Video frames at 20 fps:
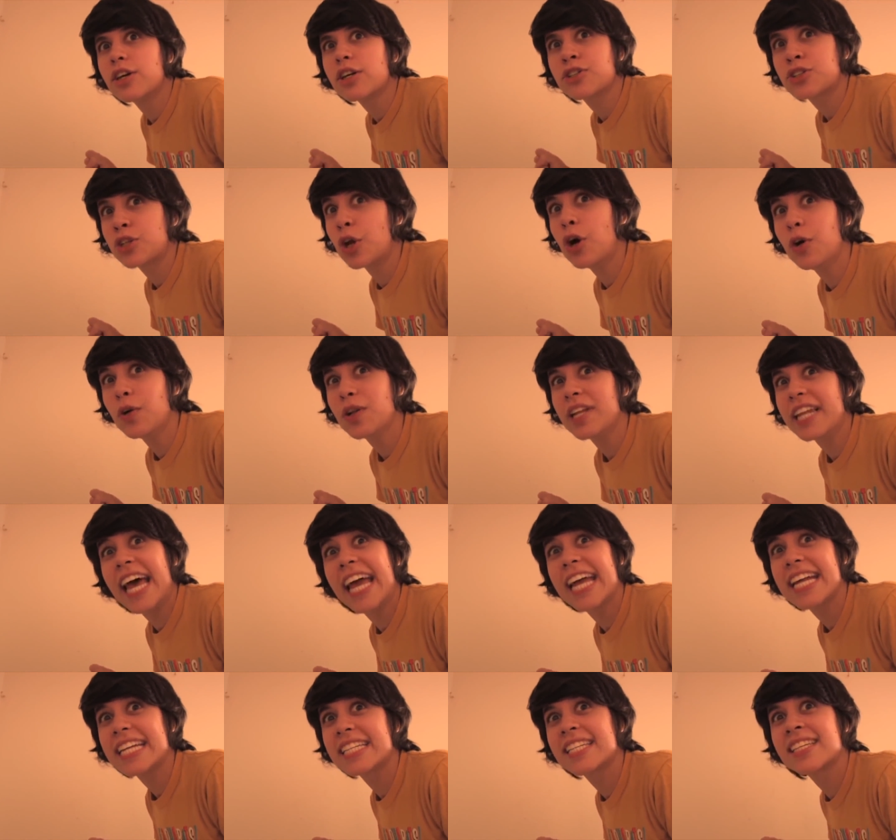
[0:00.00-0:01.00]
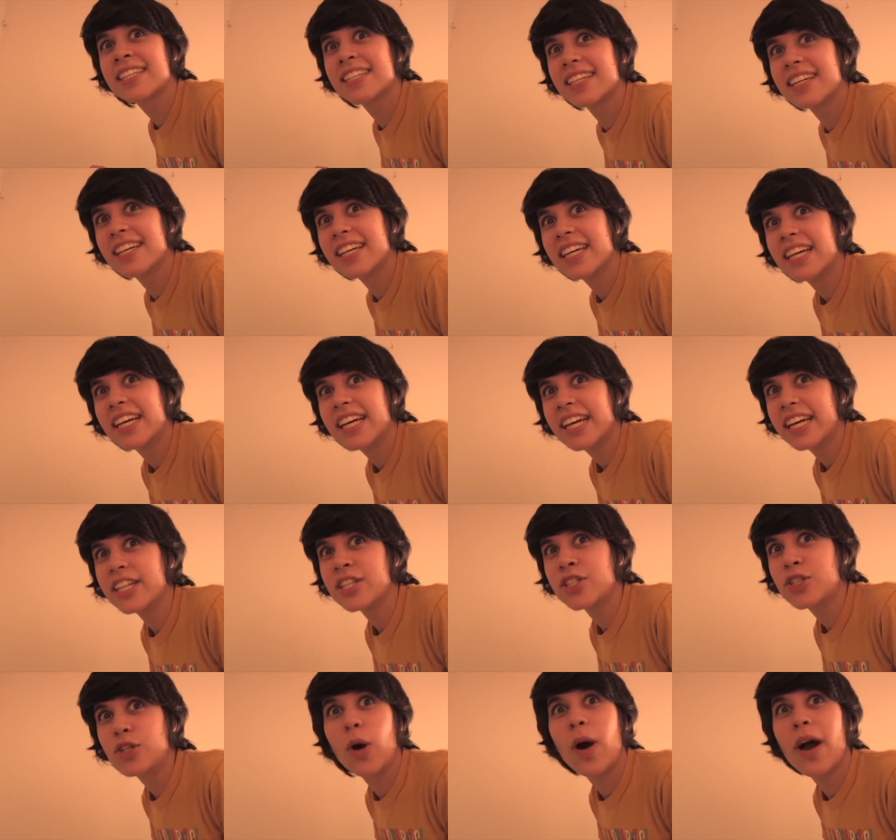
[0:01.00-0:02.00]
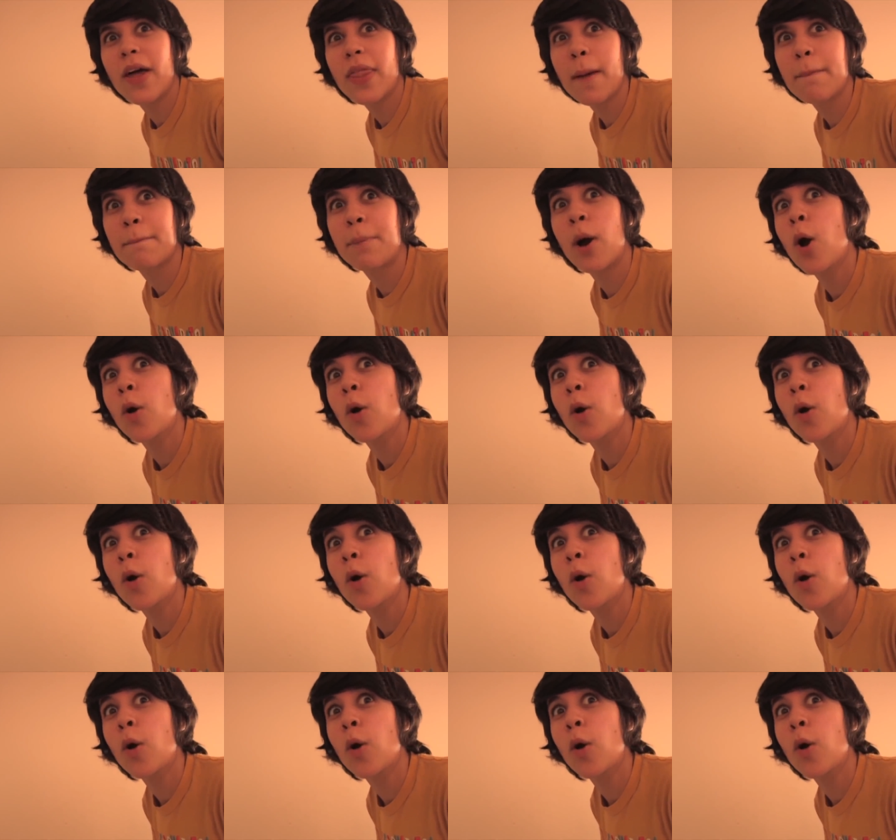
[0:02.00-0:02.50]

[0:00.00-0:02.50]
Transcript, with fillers: You're too late! Enjoy the